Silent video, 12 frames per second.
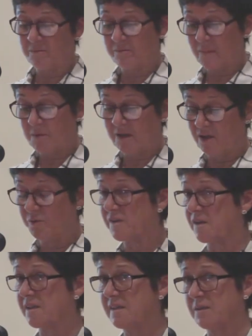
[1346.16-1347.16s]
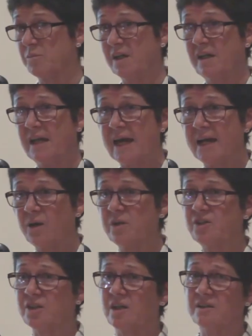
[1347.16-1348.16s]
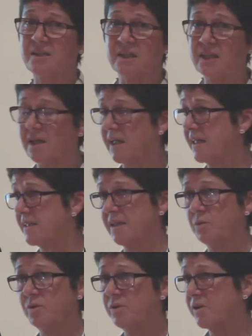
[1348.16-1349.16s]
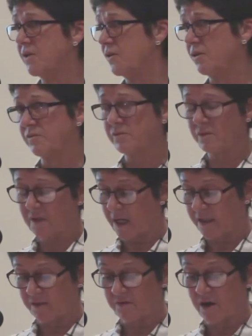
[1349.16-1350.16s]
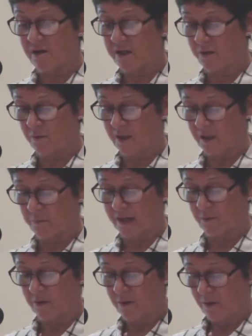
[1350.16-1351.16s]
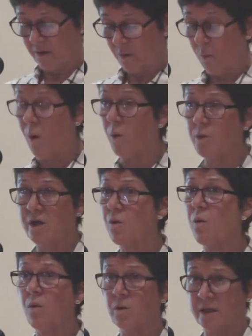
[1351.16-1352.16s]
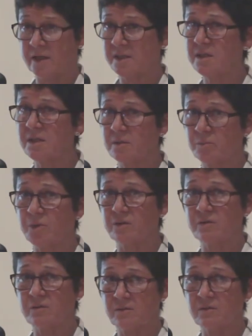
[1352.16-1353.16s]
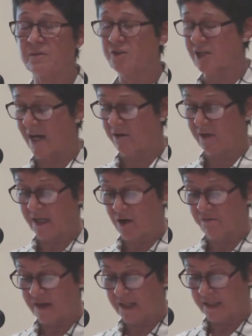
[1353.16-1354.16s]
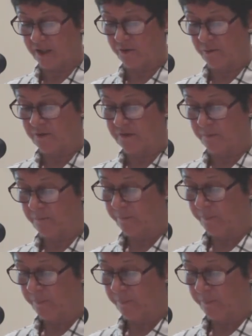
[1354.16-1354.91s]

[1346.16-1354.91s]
maybe using similar language and articulating the work and not kind of arguing about what we call it, but sharing our values.